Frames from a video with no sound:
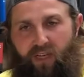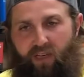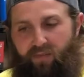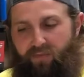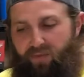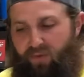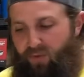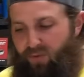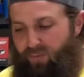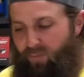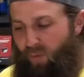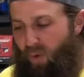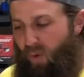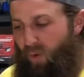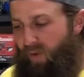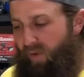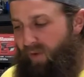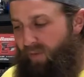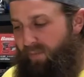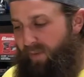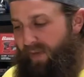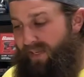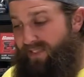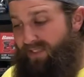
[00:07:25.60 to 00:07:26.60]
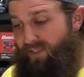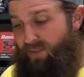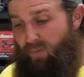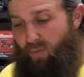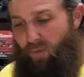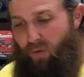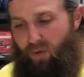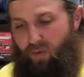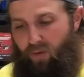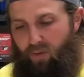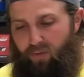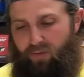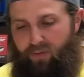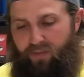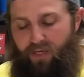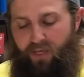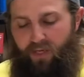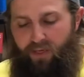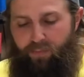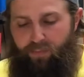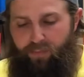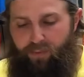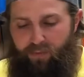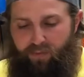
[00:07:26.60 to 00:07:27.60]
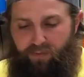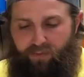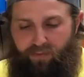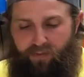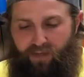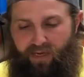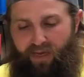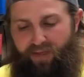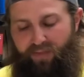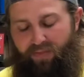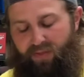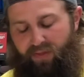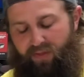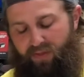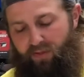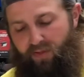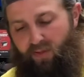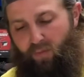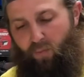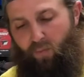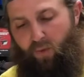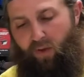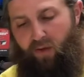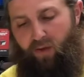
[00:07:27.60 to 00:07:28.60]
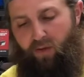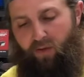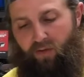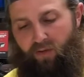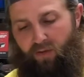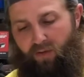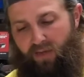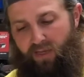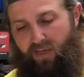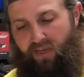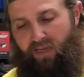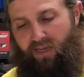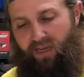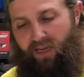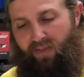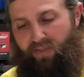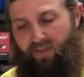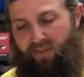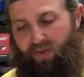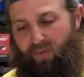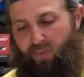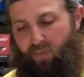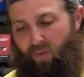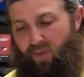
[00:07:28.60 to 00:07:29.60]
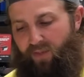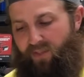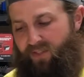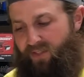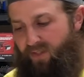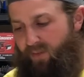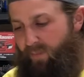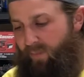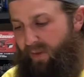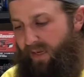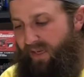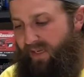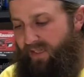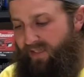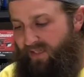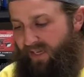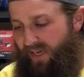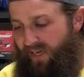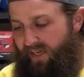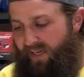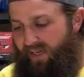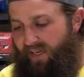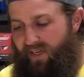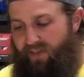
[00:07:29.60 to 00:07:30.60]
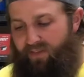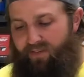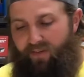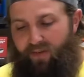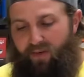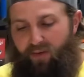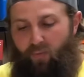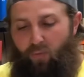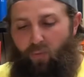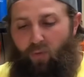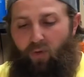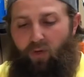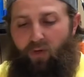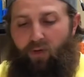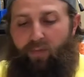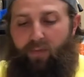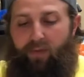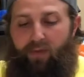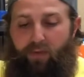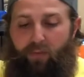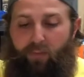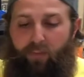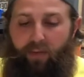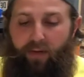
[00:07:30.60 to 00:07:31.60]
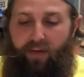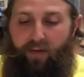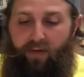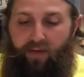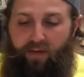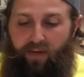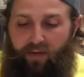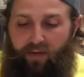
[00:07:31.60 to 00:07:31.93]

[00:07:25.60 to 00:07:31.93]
if those broken pieces will hold up. I think they will. I think once the bees kind of get in there and work them a little bit,